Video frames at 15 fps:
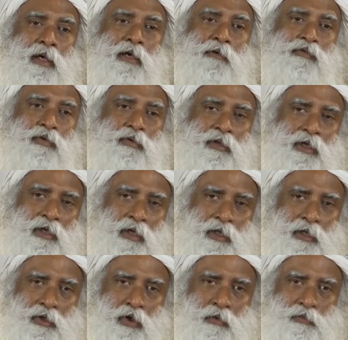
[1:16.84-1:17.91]
If you think
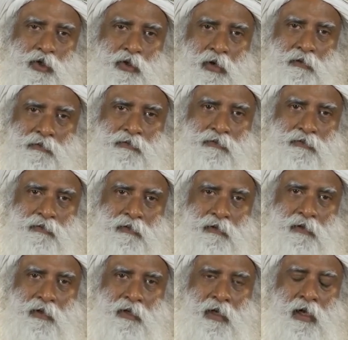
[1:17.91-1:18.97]
in terms of
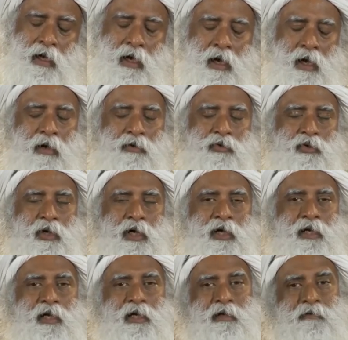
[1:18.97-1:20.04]
how to
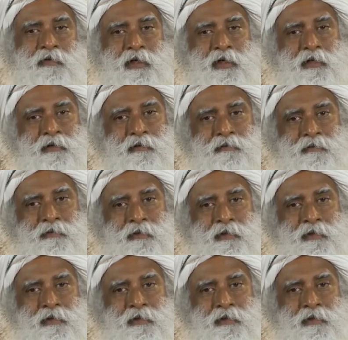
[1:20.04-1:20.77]
earn a living,